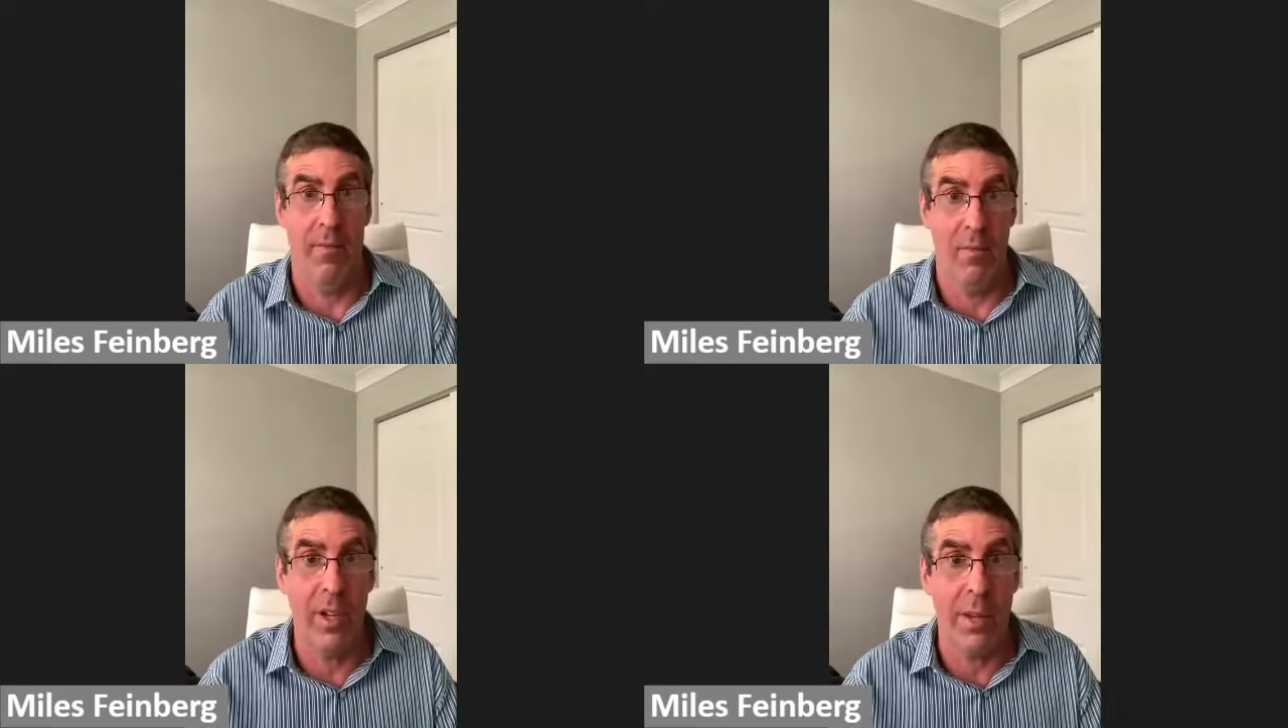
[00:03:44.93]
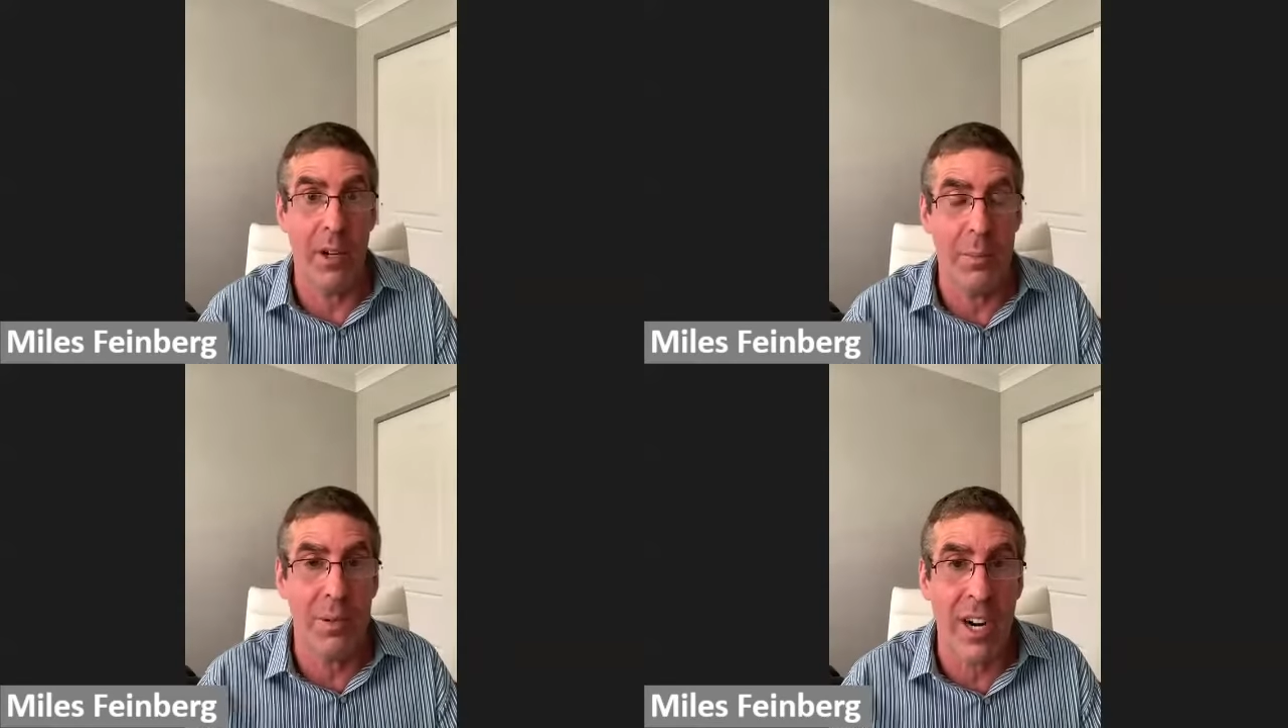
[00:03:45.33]
really
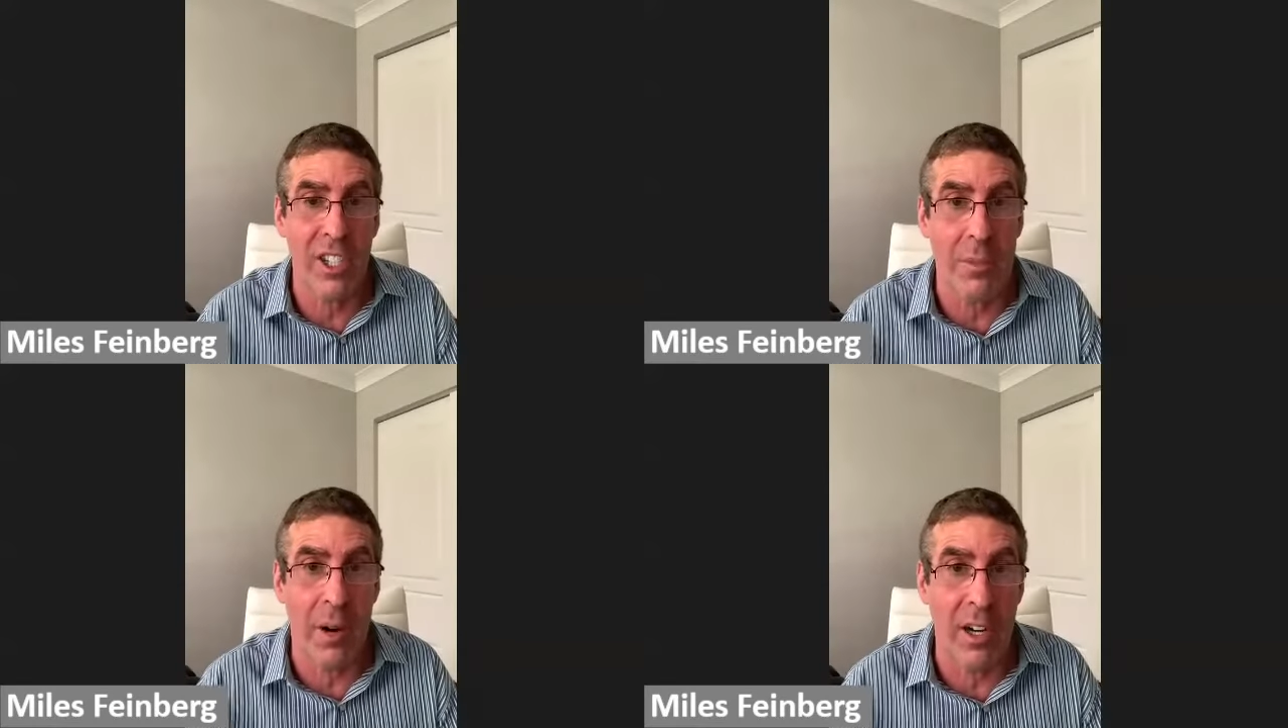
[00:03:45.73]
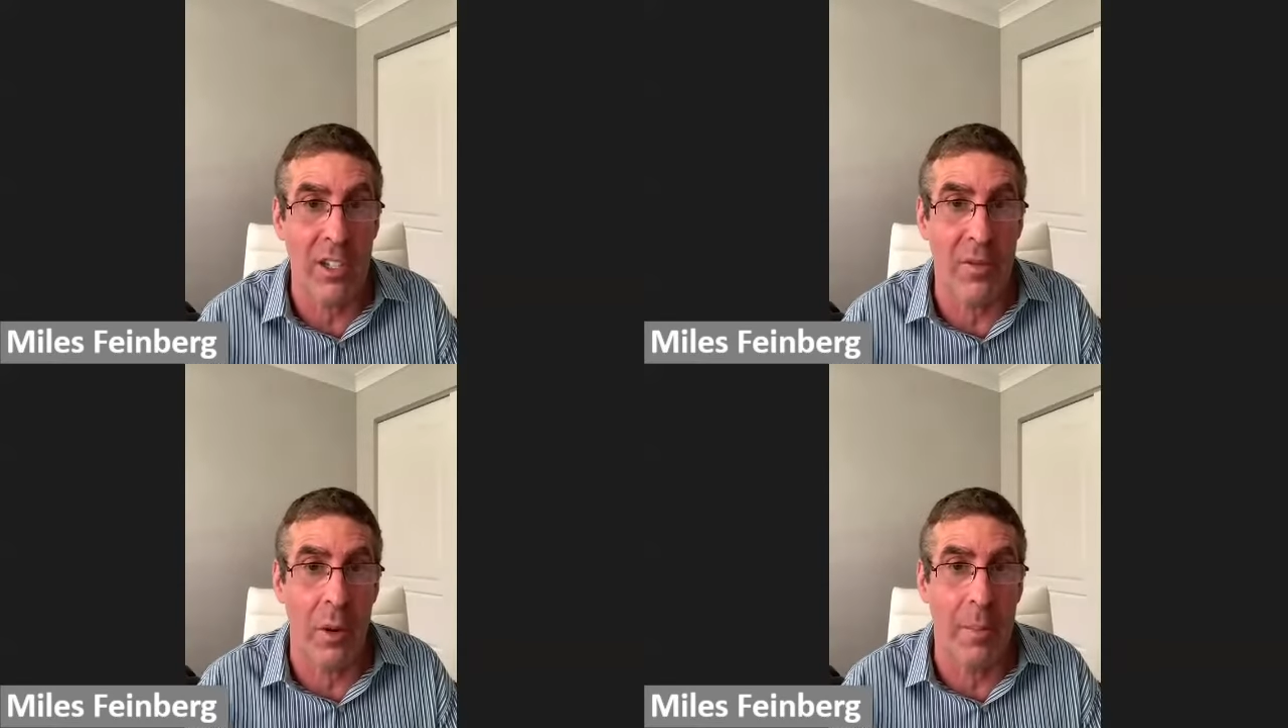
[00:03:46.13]
most precious parts
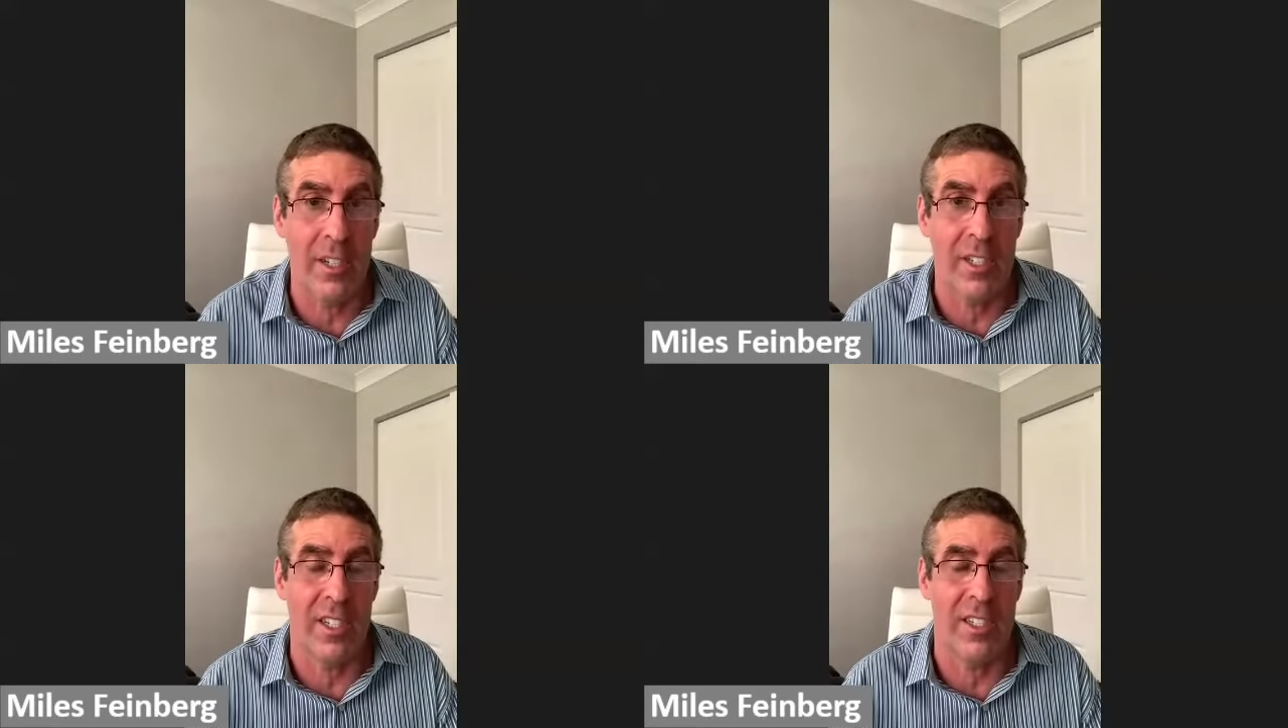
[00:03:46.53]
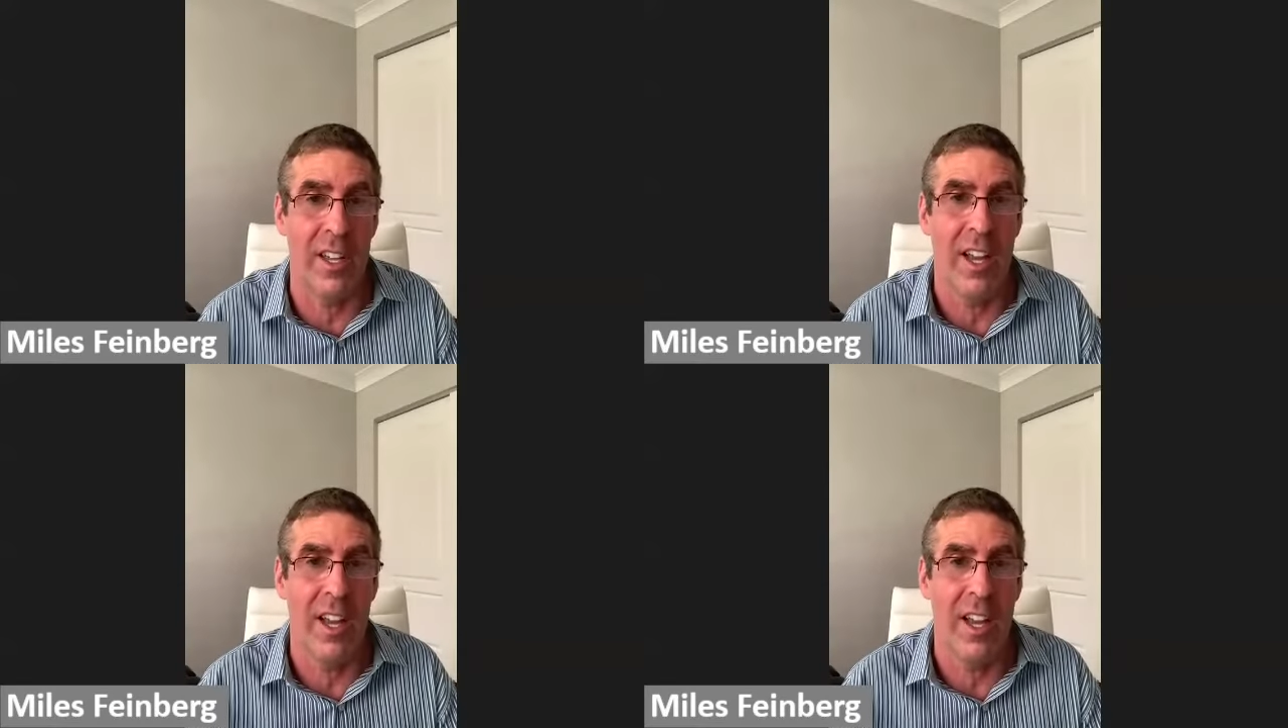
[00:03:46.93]
of your business,